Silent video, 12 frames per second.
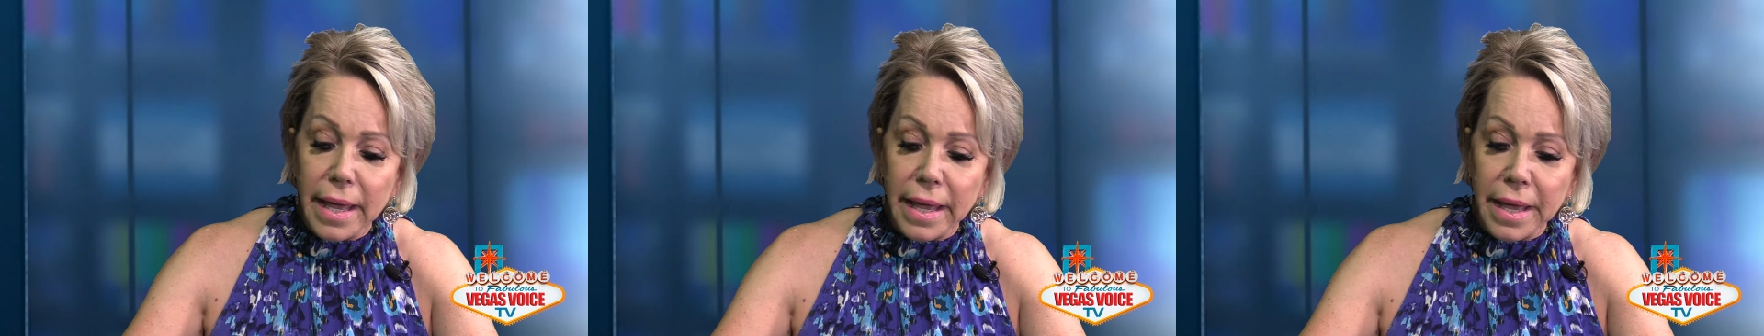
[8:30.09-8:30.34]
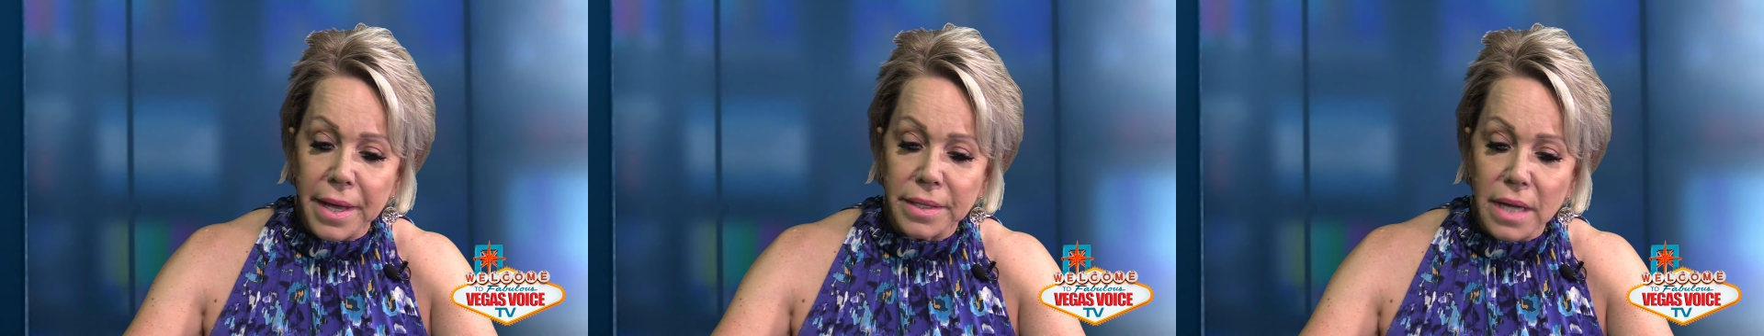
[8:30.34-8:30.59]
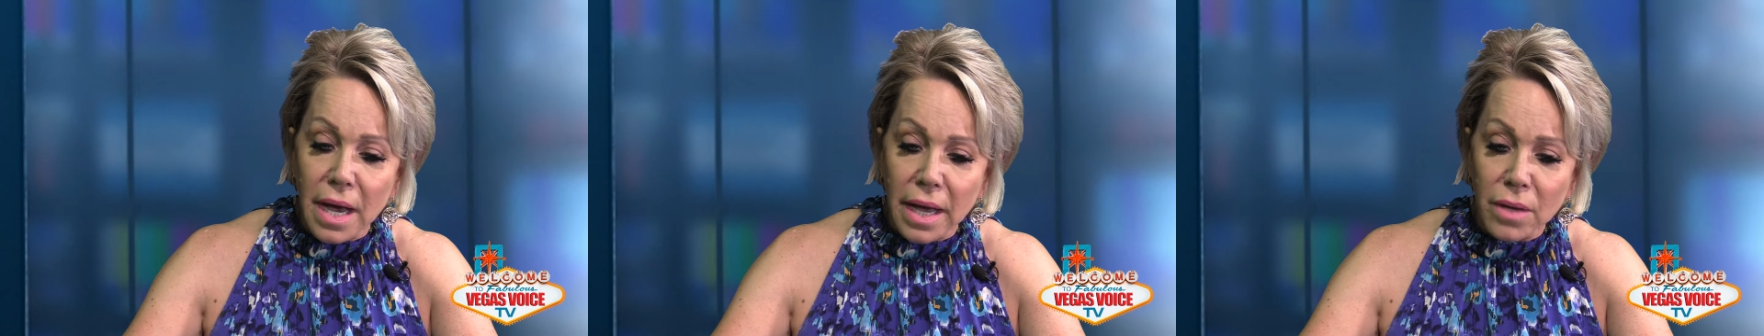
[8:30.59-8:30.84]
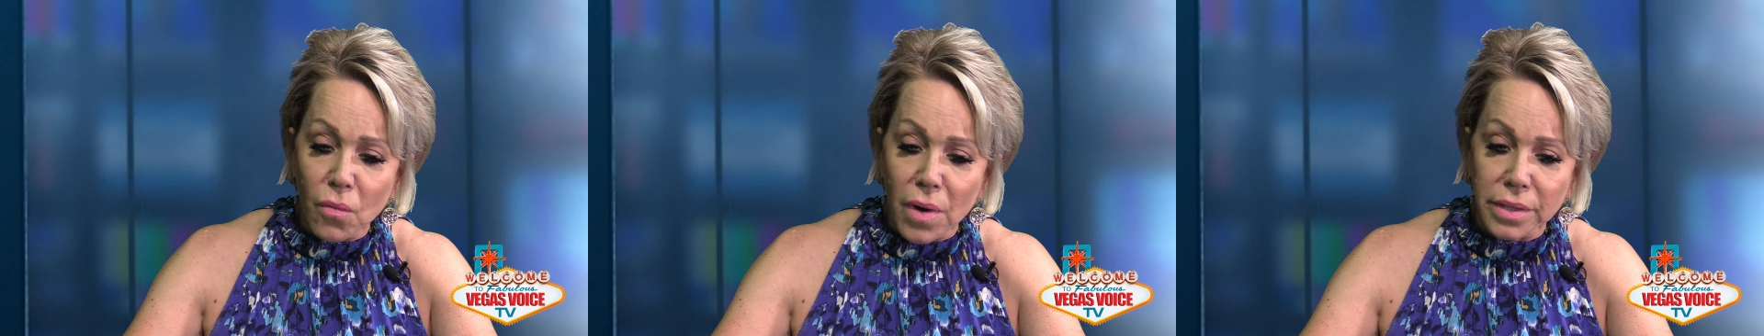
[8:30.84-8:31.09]
And
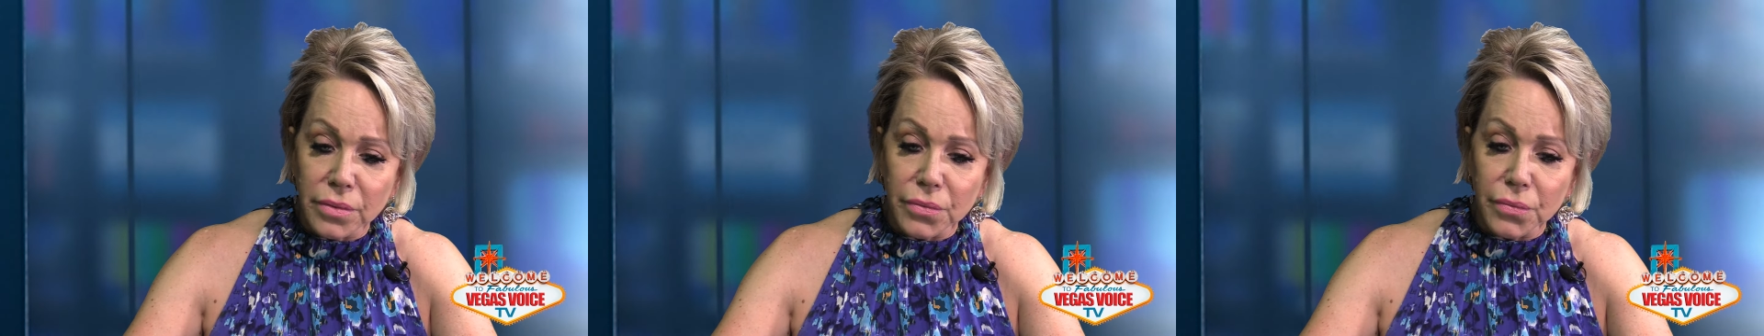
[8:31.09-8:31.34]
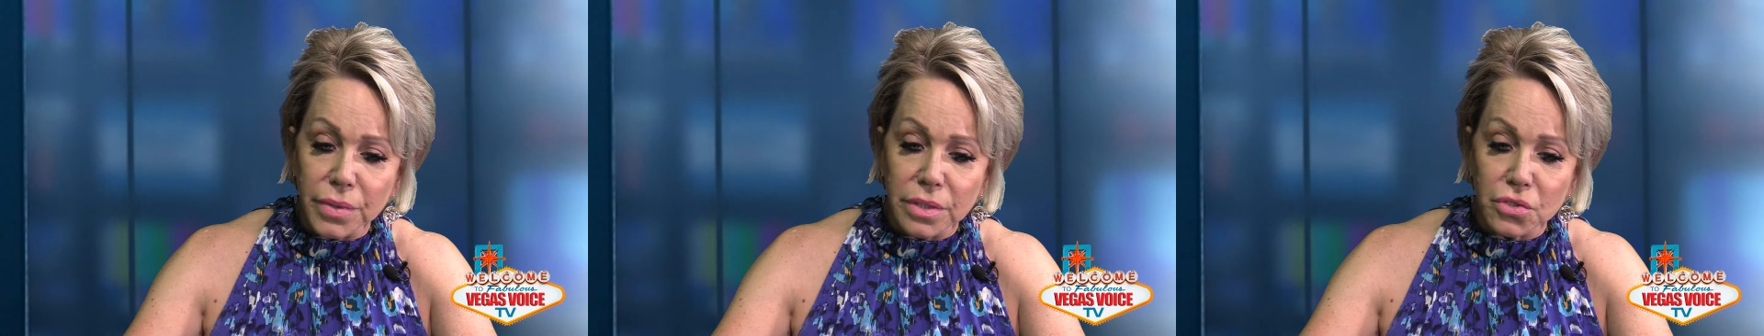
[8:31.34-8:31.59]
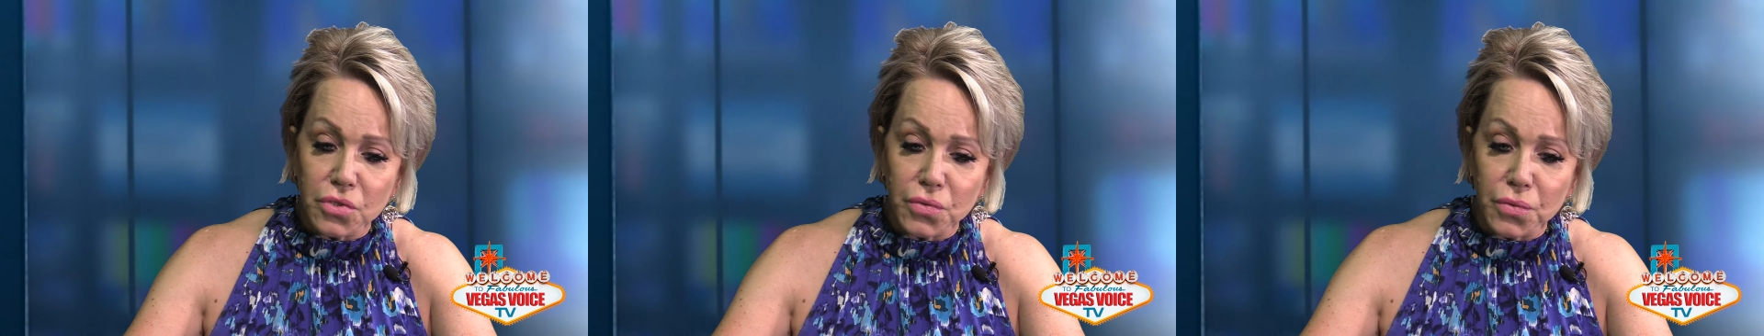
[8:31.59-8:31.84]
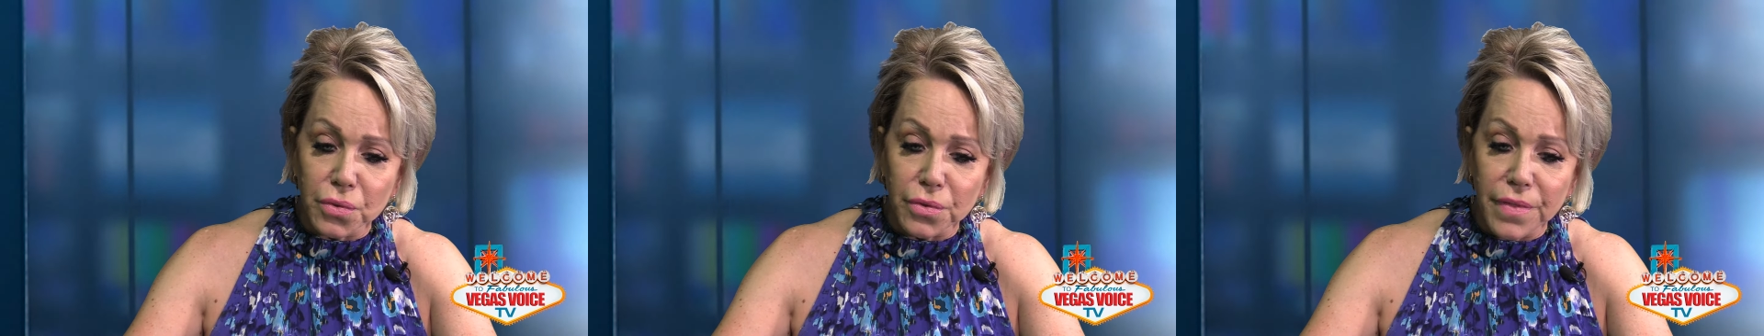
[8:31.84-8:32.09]
I want to
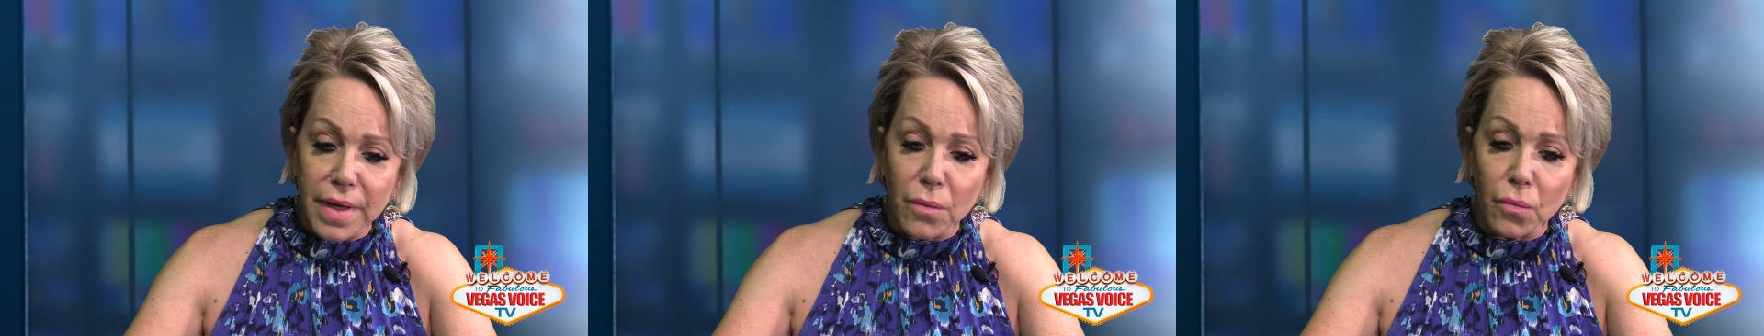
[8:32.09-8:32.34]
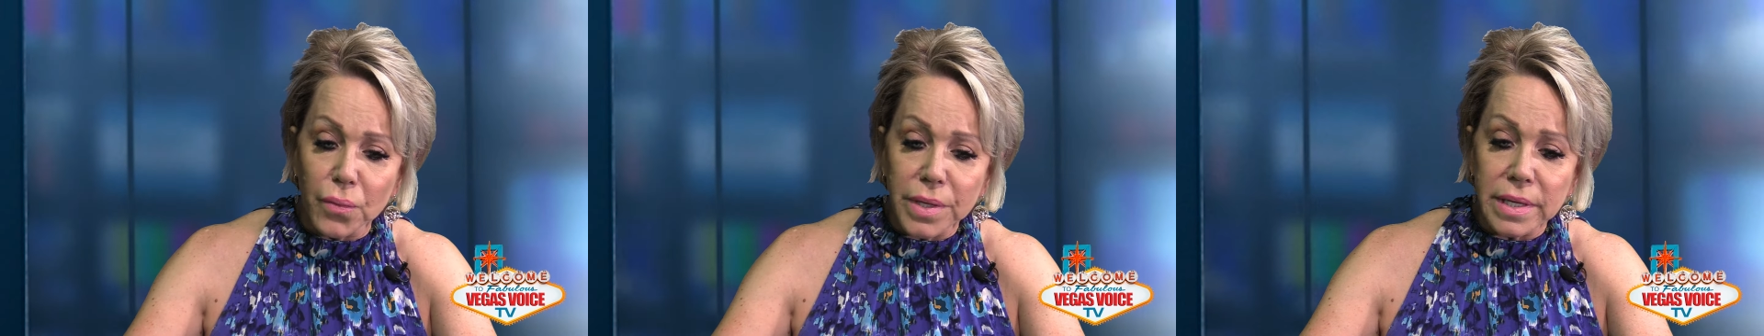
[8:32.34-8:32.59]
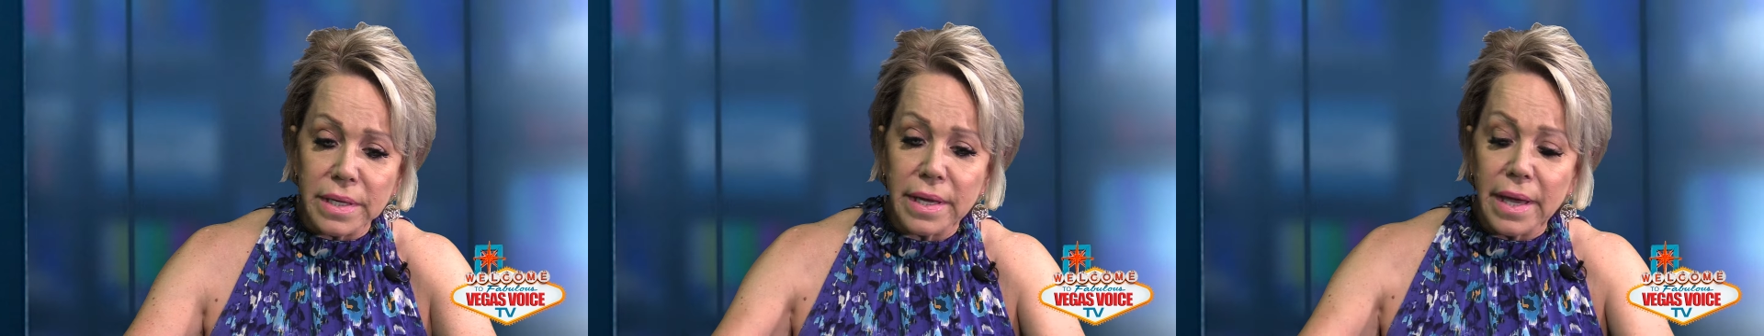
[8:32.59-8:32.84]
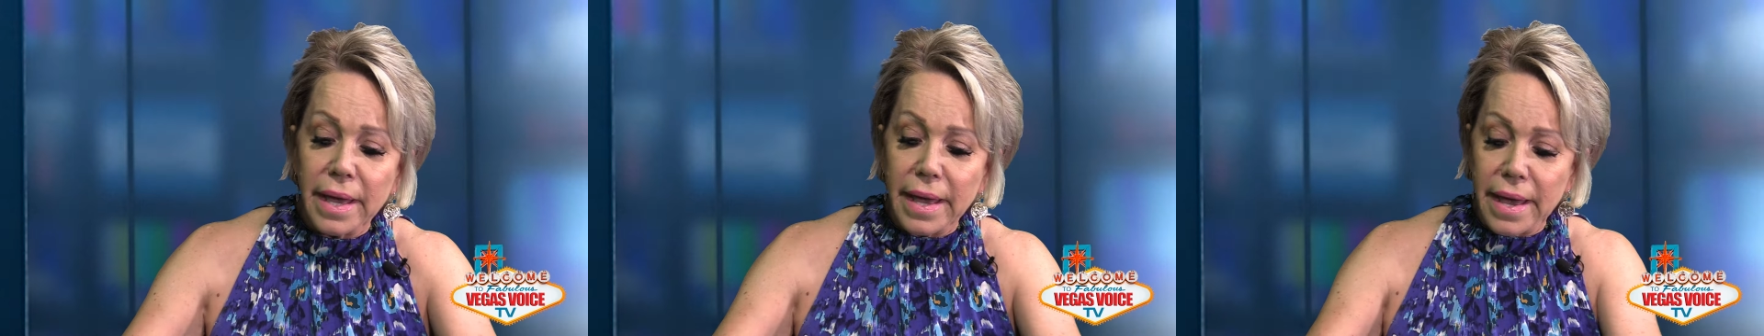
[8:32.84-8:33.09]
ensure that we